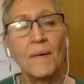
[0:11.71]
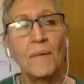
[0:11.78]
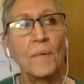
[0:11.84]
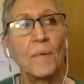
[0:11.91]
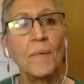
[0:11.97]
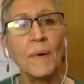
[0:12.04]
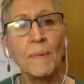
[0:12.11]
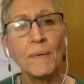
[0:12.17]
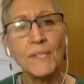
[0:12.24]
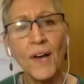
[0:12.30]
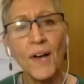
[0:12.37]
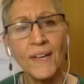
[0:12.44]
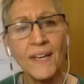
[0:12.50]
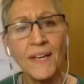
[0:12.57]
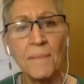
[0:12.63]
We were
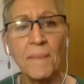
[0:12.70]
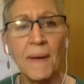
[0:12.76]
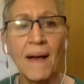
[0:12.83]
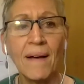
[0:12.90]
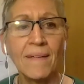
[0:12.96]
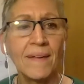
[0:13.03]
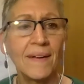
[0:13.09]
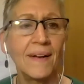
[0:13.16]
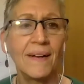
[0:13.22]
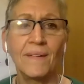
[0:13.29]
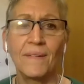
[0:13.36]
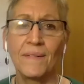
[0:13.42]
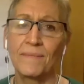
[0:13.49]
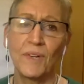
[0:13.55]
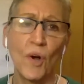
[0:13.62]
talking about
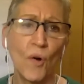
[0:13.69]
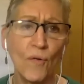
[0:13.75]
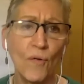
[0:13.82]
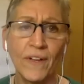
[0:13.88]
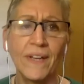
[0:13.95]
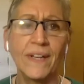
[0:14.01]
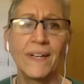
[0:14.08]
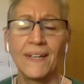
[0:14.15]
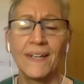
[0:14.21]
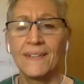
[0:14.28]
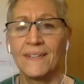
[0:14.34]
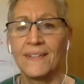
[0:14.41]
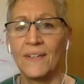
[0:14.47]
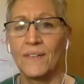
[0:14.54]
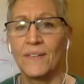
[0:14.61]
COVID
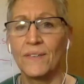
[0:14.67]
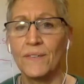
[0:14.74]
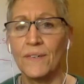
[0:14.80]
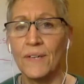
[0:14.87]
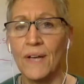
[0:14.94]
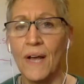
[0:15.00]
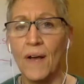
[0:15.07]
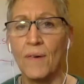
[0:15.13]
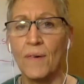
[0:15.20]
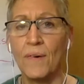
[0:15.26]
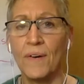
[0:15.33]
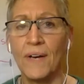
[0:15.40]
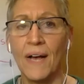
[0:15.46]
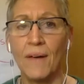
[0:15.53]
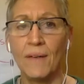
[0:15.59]
and
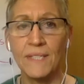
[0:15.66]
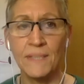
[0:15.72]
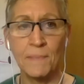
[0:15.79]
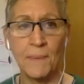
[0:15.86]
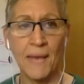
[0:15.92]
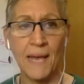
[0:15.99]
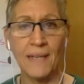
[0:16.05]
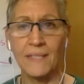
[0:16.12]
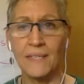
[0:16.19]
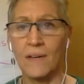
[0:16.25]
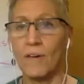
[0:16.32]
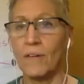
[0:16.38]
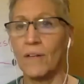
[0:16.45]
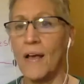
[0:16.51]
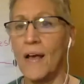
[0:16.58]
how it's impacting
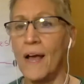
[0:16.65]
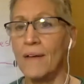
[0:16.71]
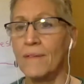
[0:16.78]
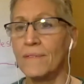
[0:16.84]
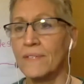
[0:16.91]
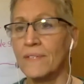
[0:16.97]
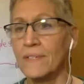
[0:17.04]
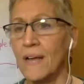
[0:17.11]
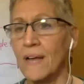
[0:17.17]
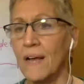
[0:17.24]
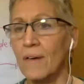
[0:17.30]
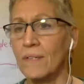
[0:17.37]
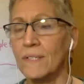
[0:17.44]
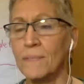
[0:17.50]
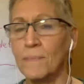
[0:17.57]
our lives and
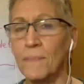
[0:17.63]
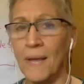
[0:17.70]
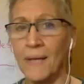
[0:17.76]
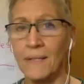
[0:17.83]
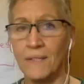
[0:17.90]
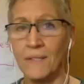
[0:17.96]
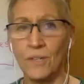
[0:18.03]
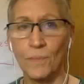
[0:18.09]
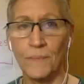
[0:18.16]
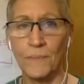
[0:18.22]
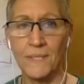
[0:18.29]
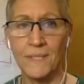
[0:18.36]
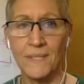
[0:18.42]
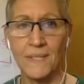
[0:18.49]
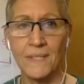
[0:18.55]
how it's impacted her
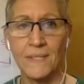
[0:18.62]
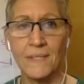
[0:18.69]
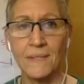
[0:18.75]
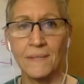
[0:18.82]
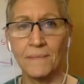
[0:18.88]
business